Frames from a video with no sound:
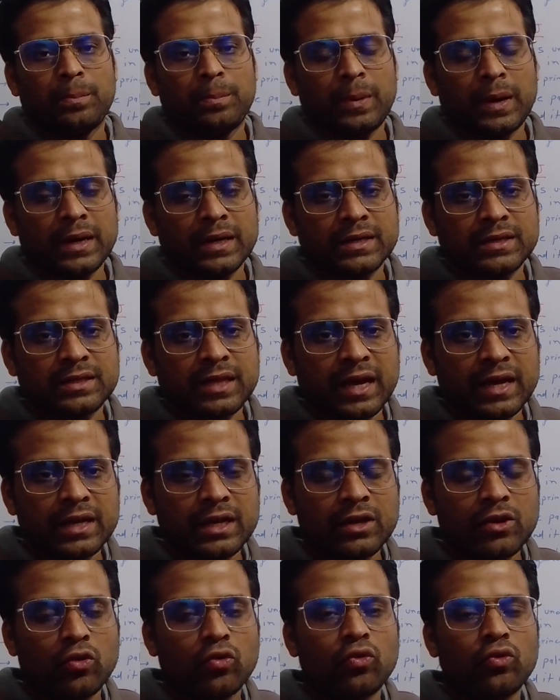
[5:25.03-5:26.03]

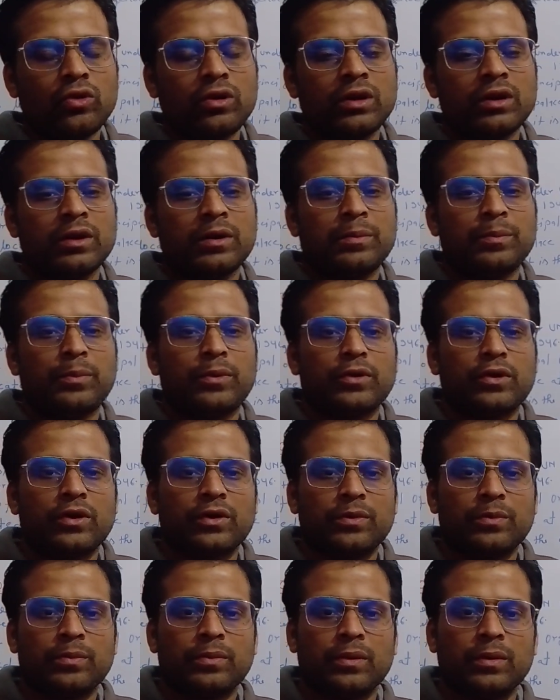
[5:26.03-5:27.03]
Pakistani court
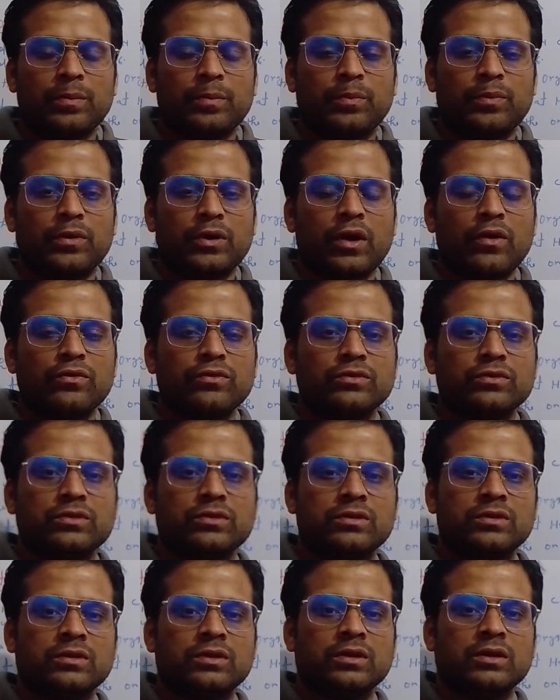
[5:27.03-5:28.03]

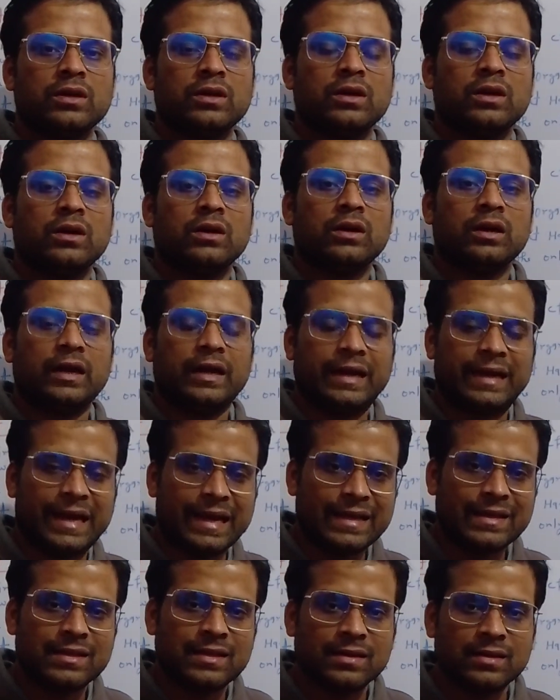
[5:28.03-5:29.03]
pronounced
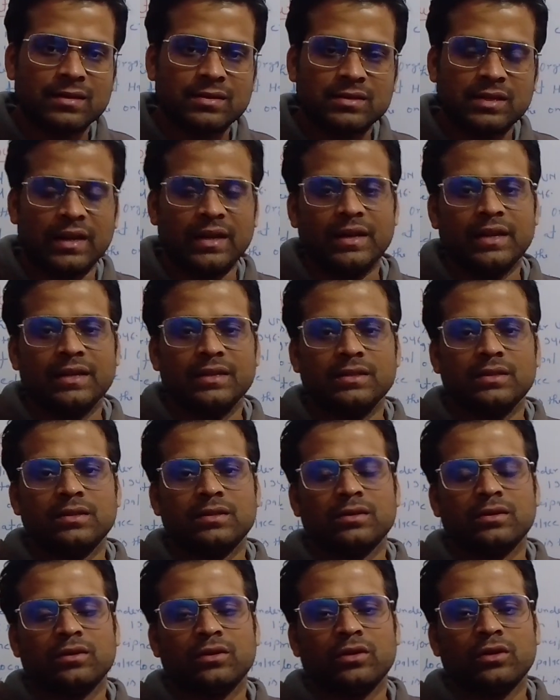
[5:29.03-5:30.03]
death
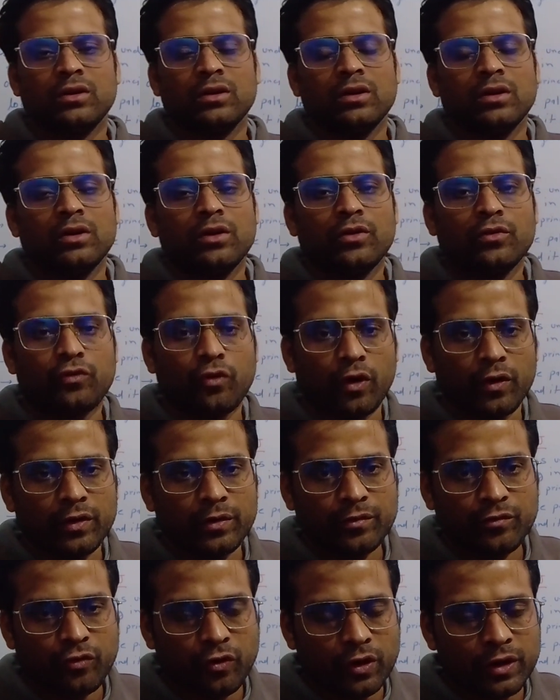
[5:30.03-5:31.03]
sentence for
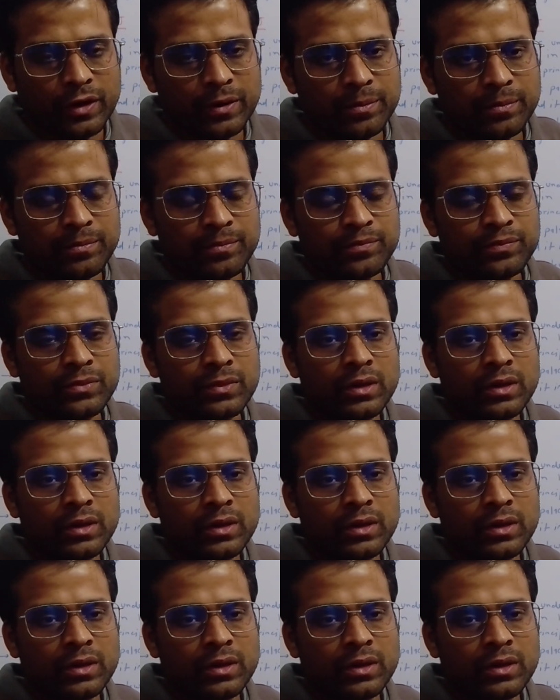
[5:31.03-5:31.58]
him.